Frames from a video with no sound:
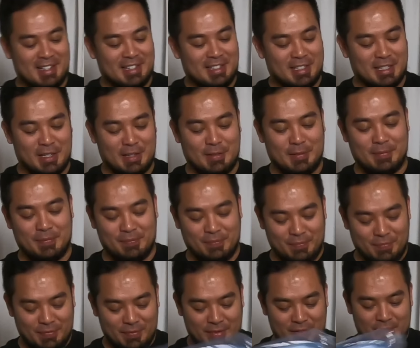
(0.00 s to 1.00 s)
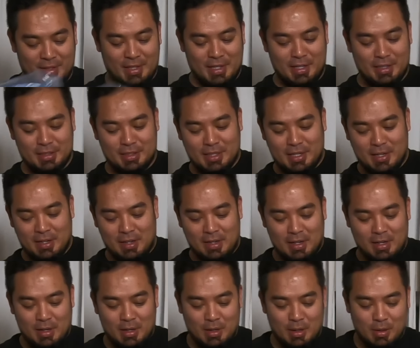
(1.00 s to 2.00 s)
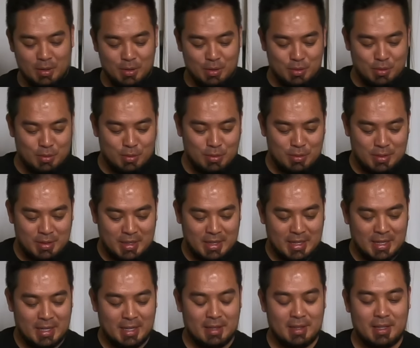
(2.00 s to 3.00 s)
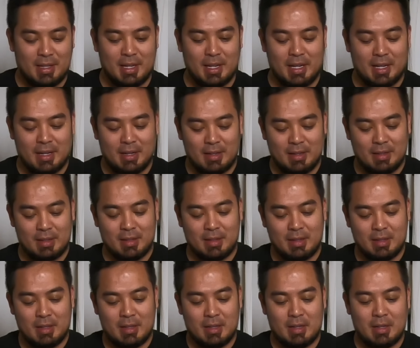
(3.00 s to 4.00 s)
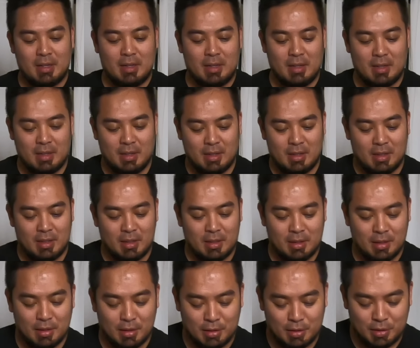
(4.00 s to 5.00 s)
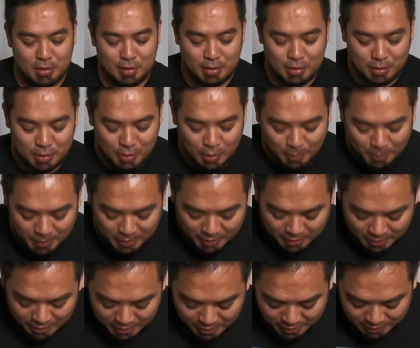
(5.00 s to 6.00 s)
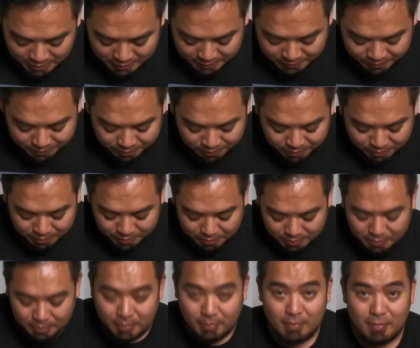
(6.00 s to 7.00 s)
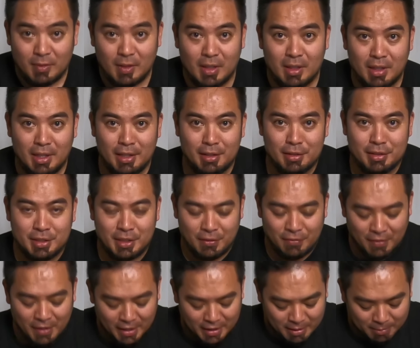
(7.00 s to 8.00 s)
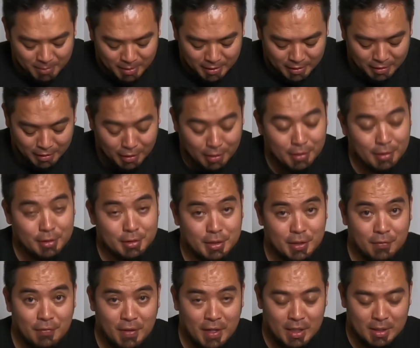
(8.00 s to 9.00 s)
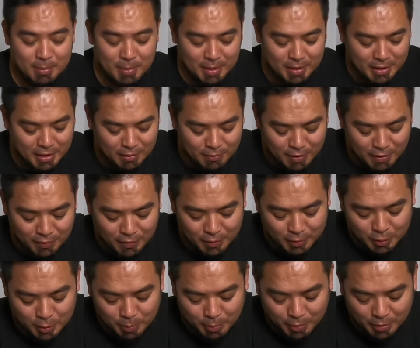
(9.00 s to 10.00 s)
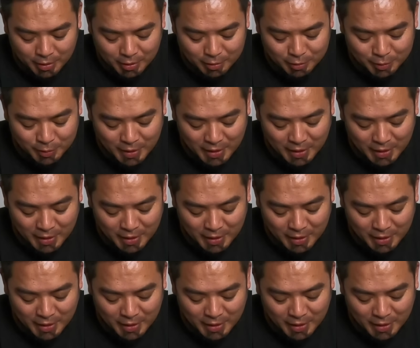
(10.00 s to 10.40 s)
So here's the car. Ooh, golly. Looks super good. Another interesting fact about the E-Revo 2.0 is you